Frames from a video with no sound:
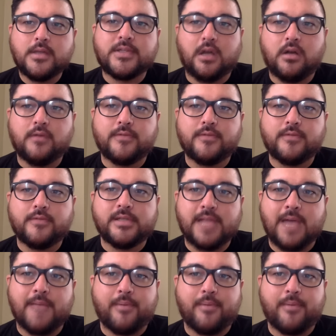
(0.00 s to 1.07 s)

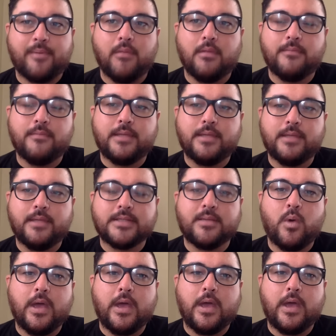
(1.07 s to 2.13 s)
solves that problem in
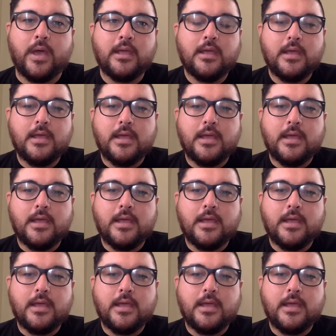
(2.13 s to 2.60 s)
some way.